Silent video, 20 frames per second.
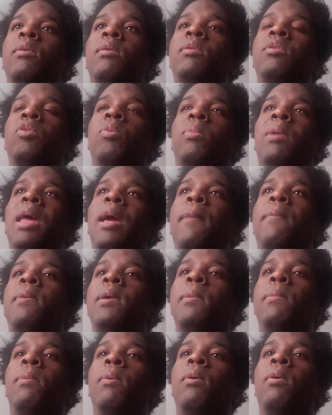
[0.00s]
So black
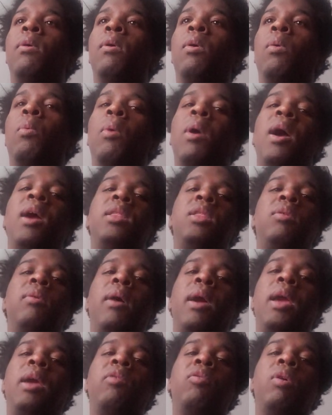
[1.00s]
people, why aren't you
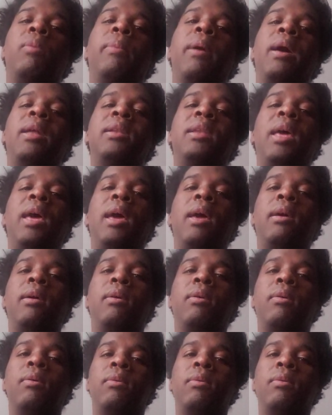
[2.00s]
angry about that?